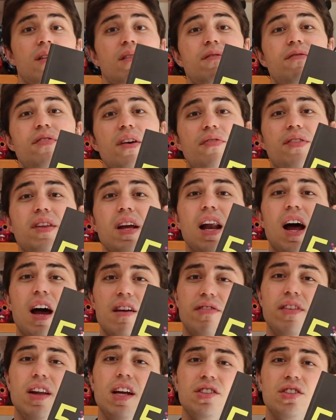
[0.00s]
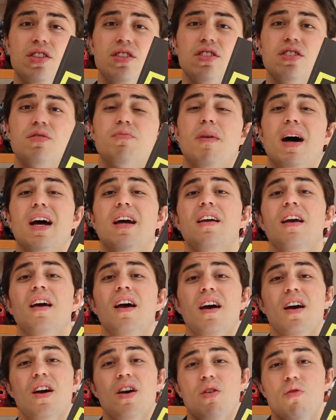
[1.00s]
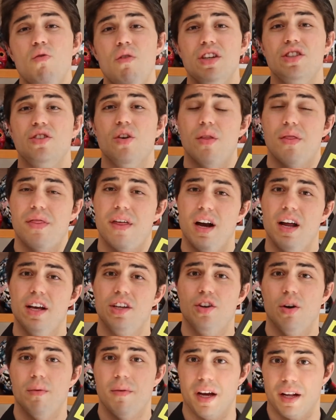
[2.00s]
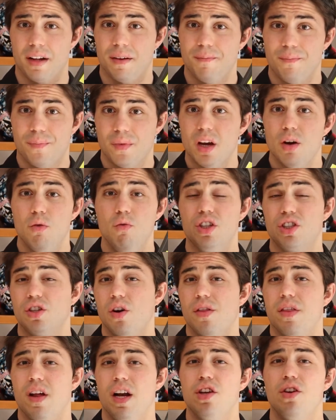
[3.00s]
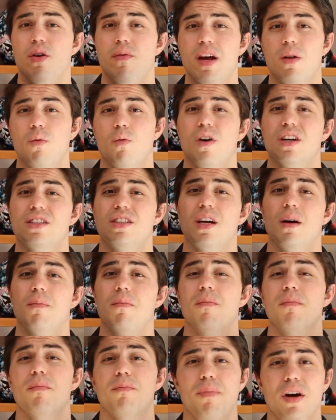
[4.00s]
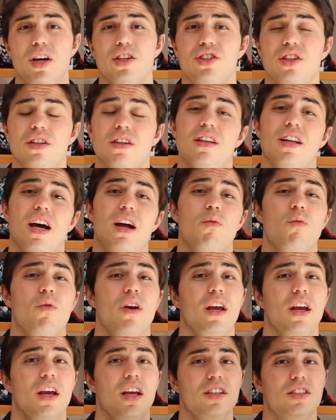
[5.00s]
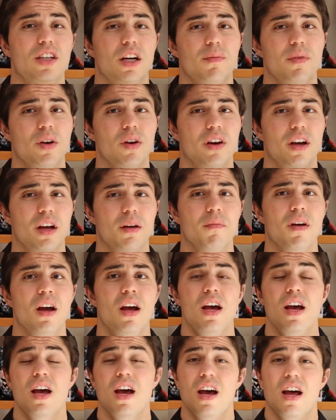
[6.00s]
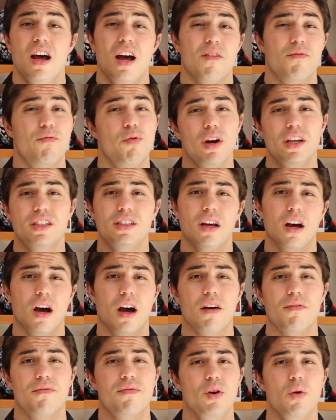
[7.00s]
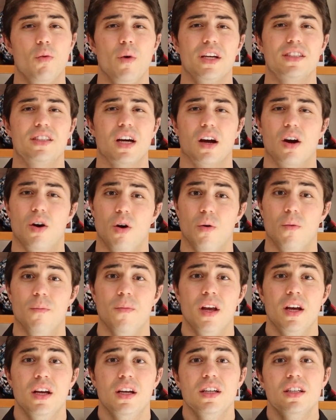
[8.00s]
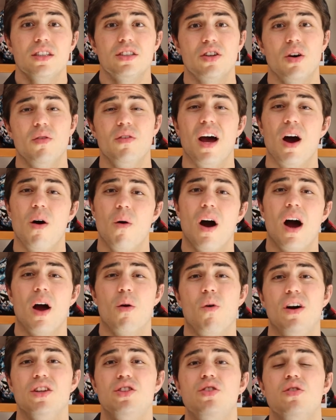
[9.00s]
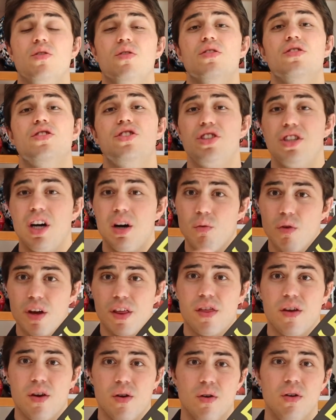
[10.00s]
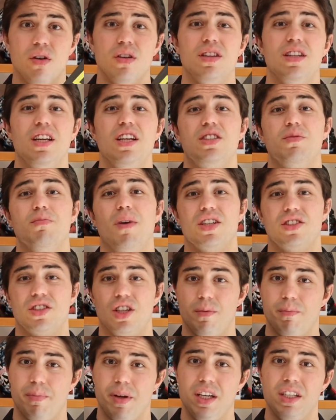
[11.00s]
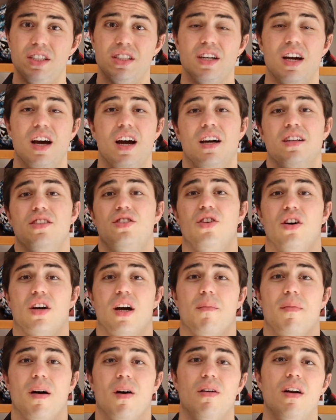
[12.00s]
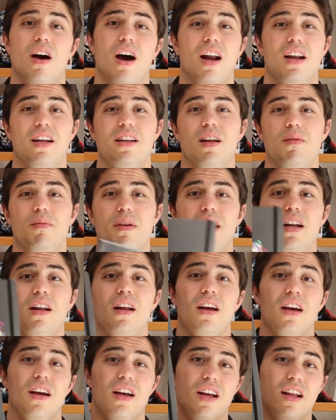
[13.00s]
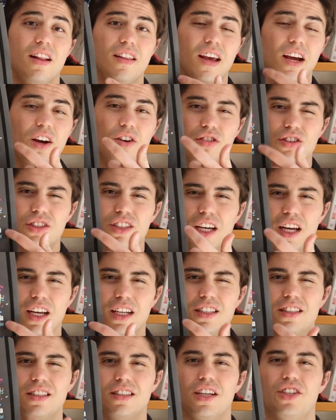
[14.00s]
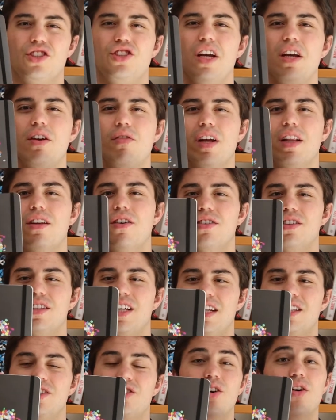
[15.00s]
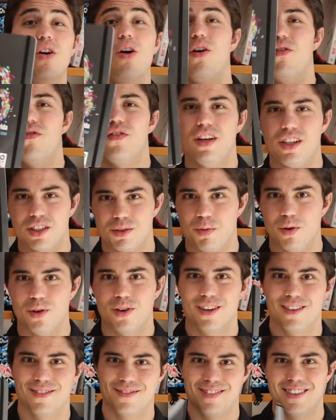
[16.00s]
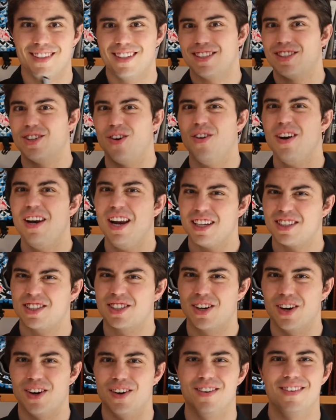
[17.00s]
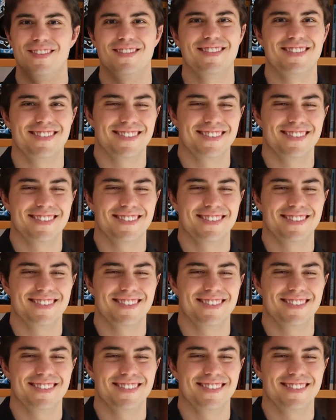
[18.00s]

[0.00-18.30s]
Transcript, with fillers: 50 Life Lessons by Luis González Llobet. Luis González Llobet was a person that we interviewed him a few weeks ago. So now I want to share with you this masterpiece and talk about a little bit the contents, the secret contents of this book. So let's go.